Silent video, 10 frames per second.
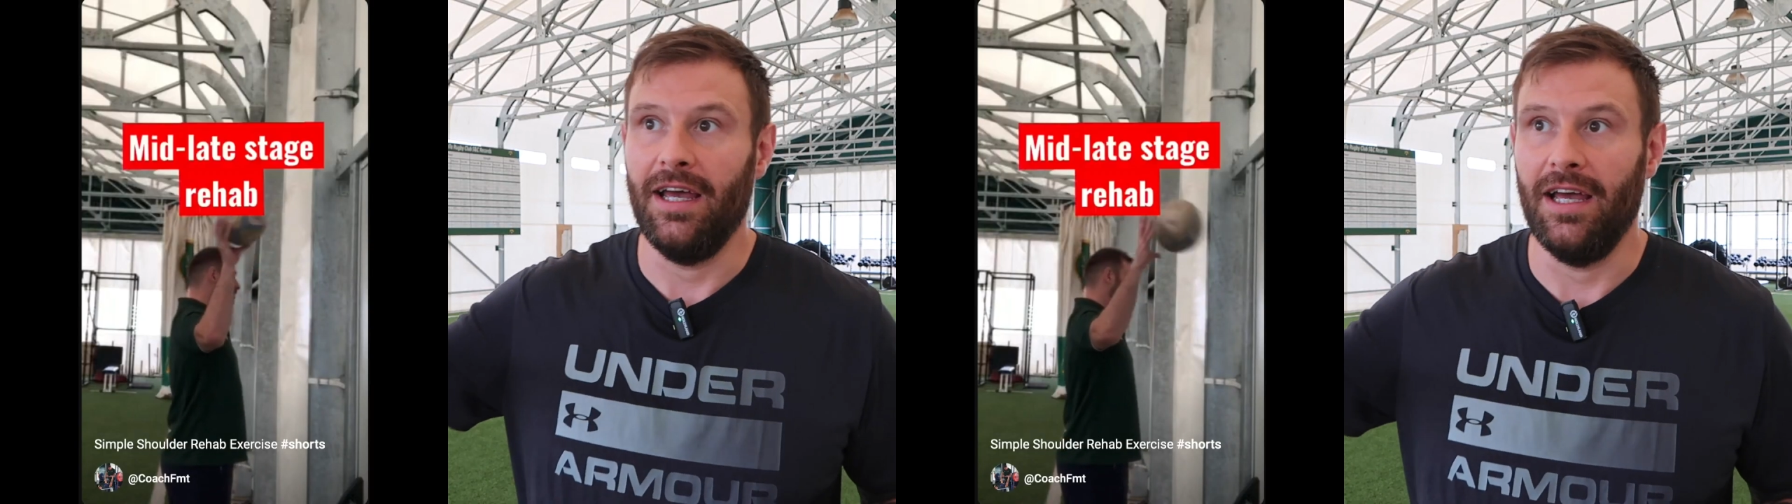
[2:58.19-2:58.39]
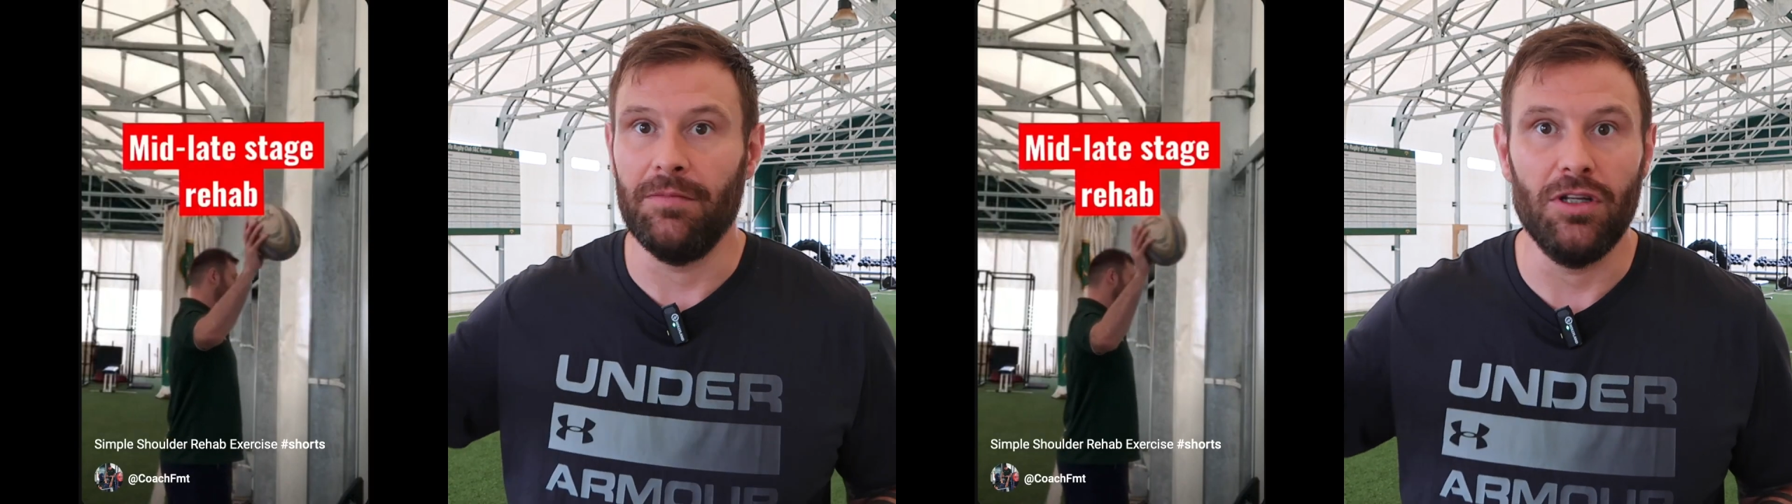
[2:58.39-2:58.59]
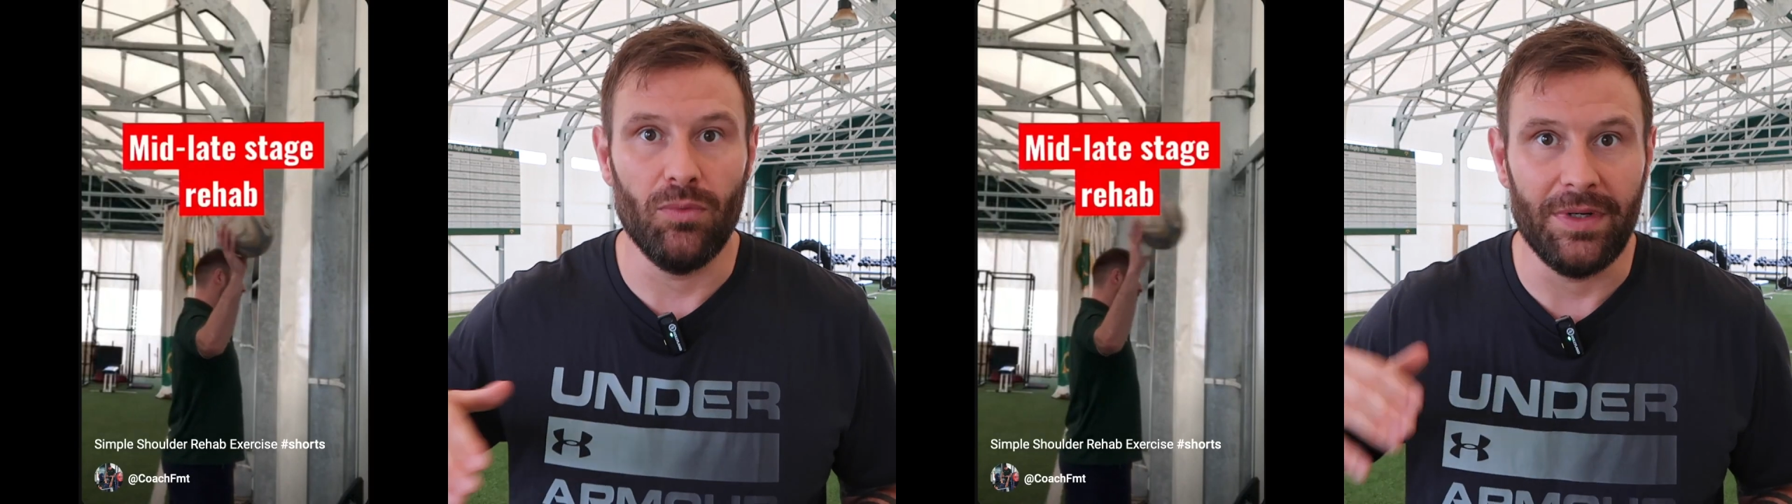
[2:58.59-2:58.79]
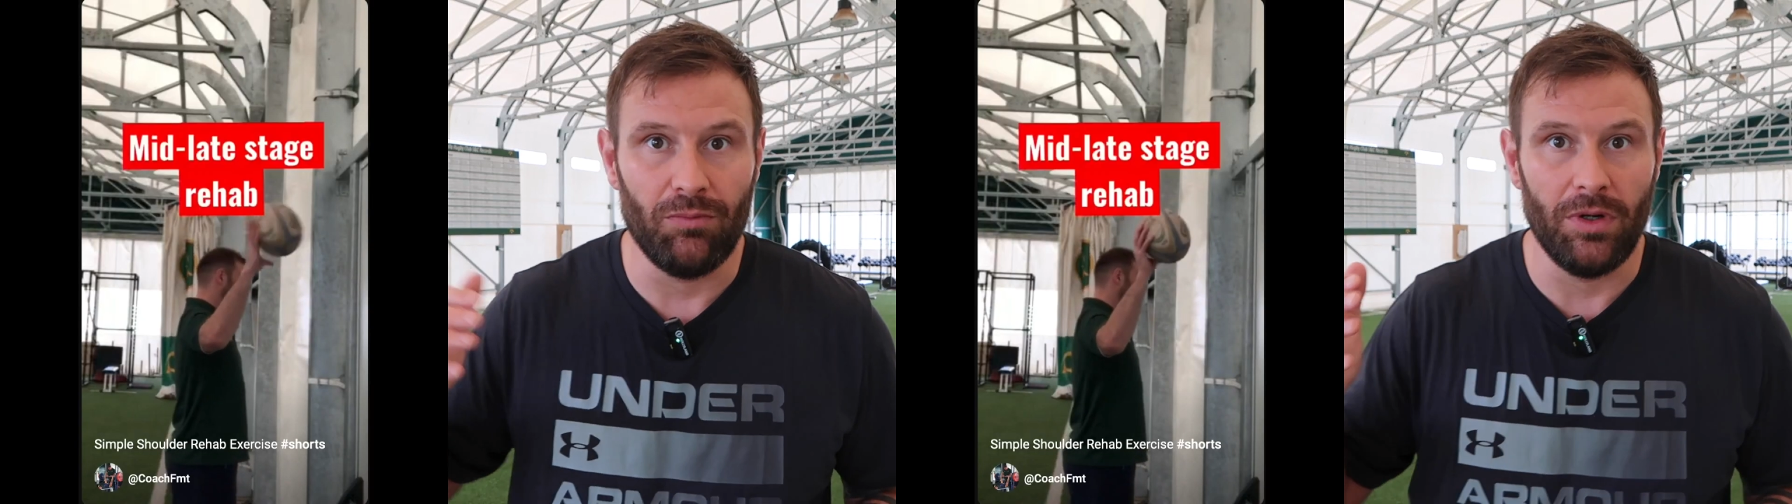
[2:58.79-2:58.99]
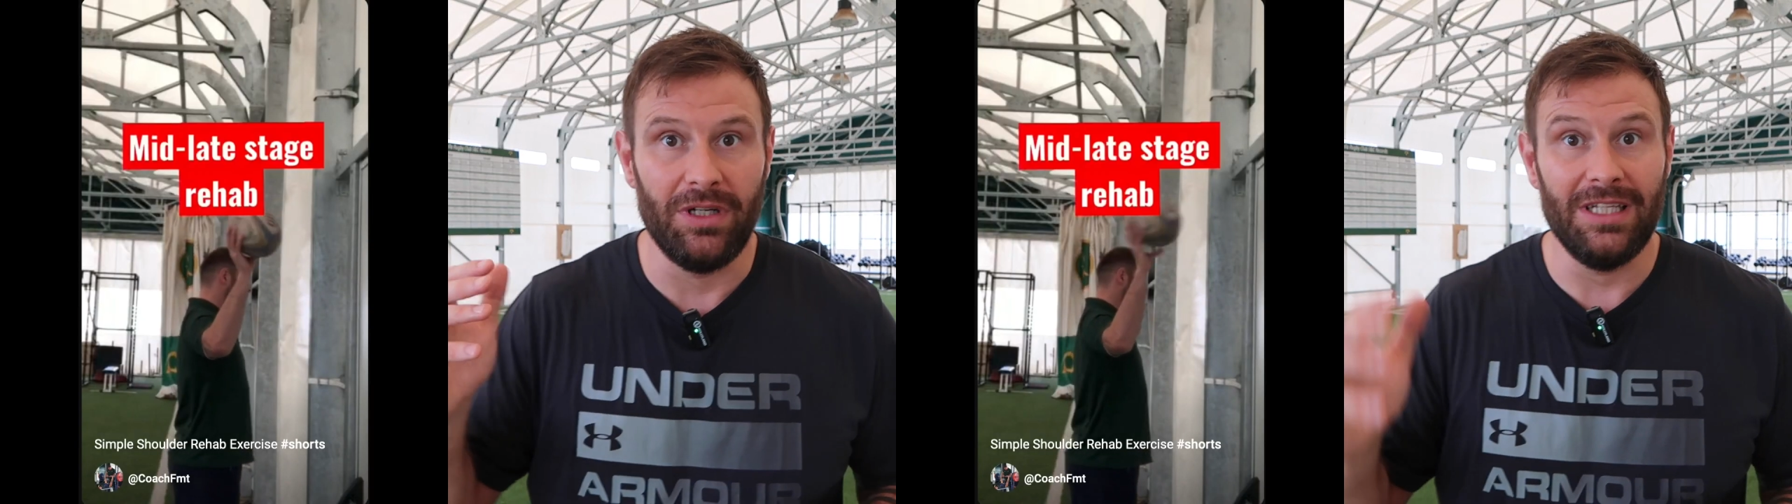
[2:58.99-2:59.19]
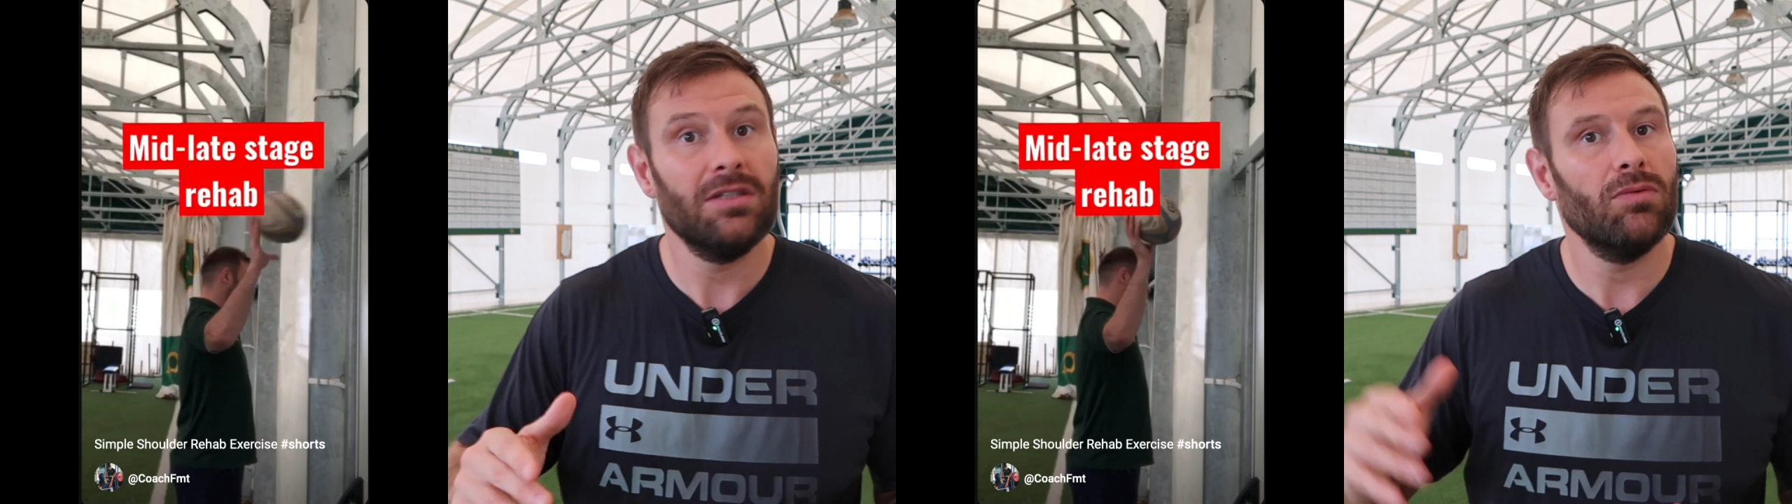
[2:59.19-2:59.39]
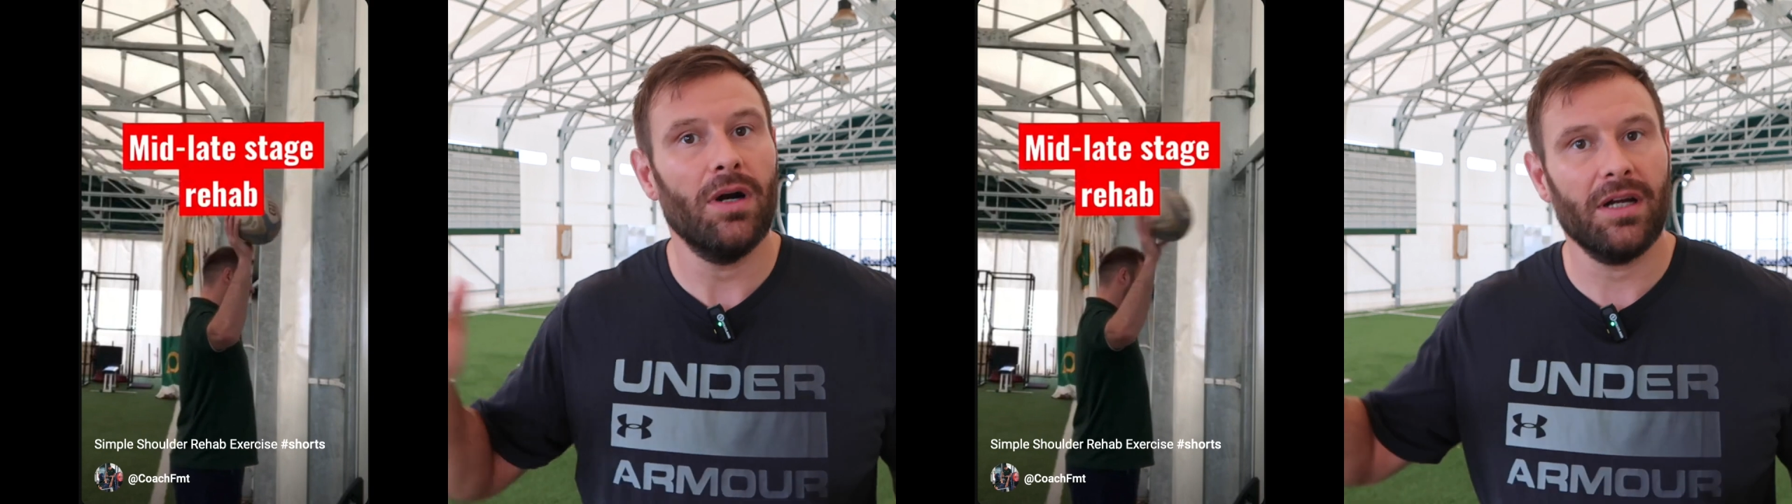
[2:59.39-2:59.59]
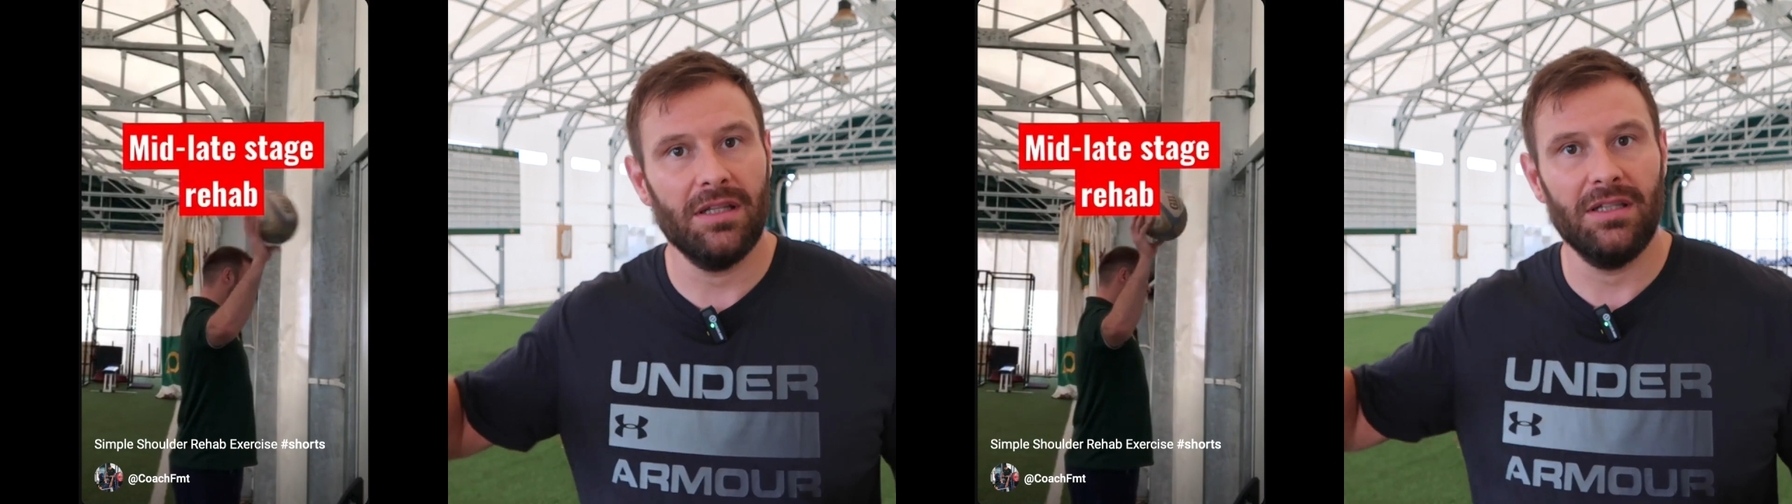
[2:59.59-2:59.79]
we need to
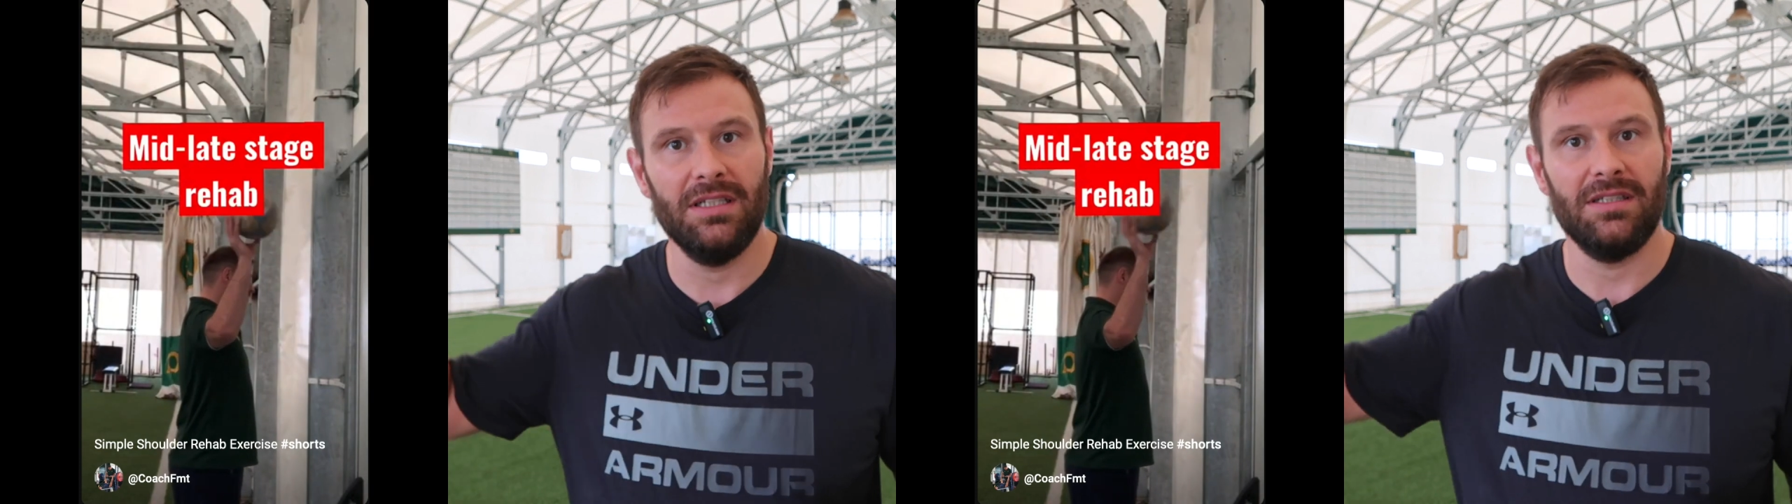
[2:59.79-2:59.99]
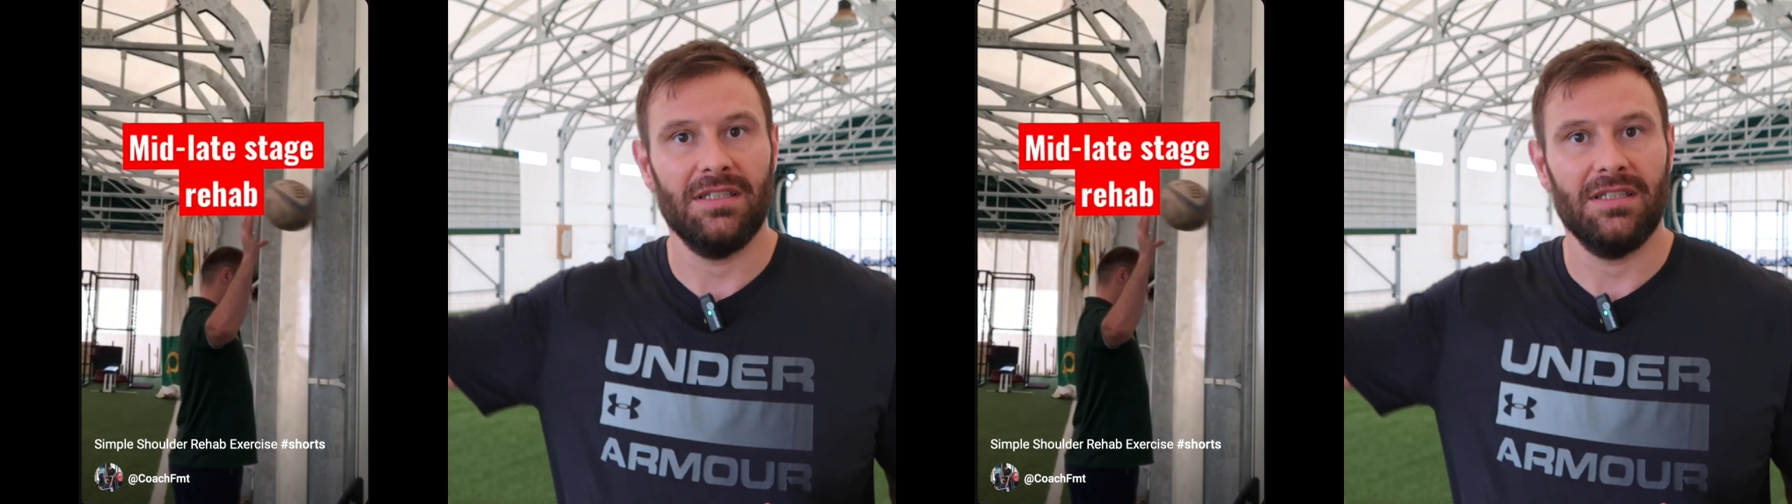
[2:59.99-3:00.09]
work in these